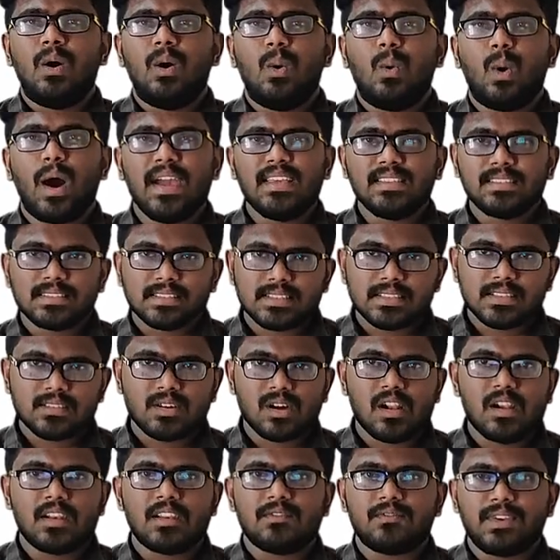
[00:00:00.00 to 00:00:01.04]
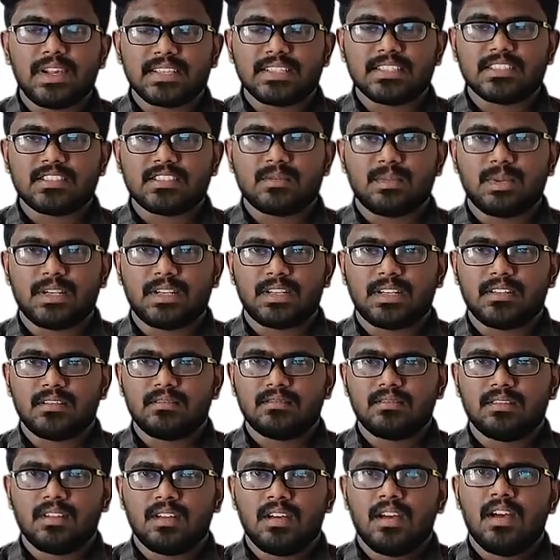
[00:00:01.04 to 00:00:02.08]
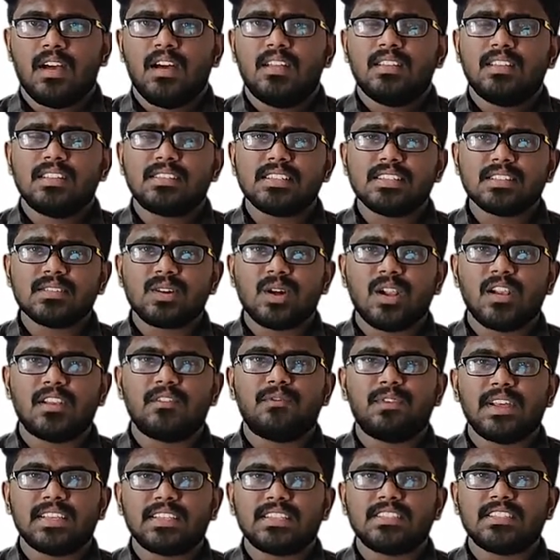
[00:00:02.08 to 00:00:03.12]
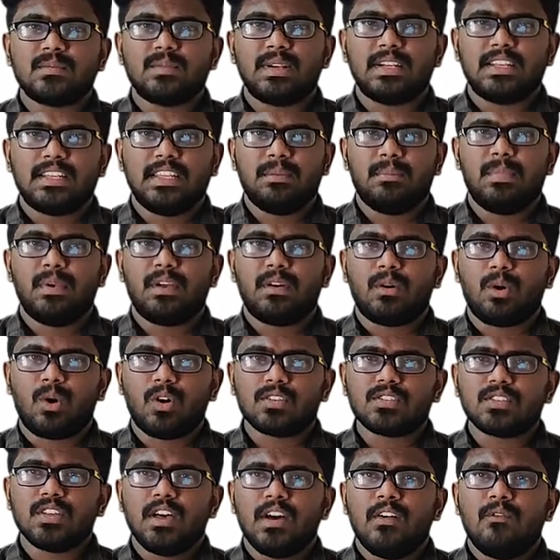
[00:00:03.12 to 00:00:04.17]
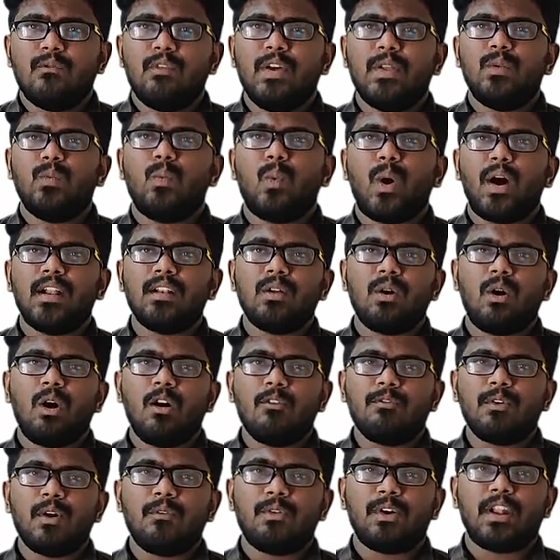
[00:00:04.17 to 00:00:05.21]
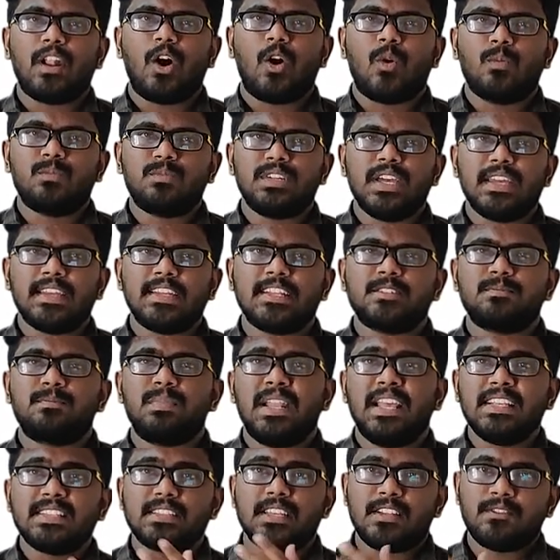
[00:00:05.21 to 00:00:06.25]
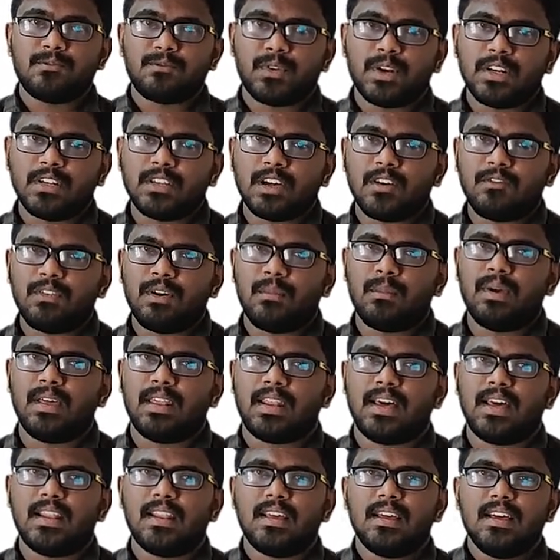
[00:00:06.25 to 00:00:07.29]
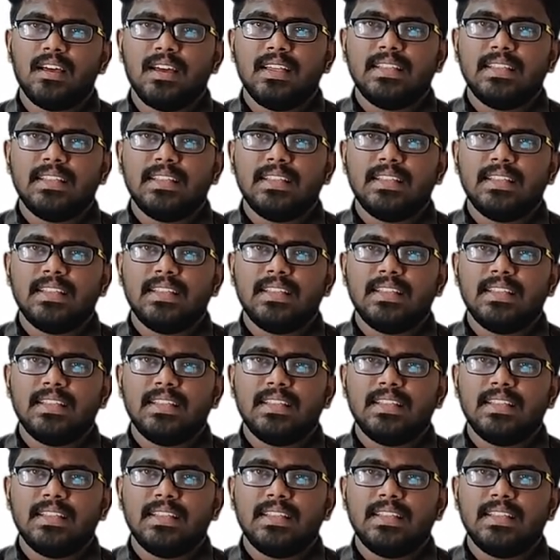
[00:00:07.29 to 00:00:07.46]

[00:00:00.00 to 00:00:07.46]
Why this is called reflection symmetry? This is called reflection symmetry because when one half of an object is placed in front of a mirror,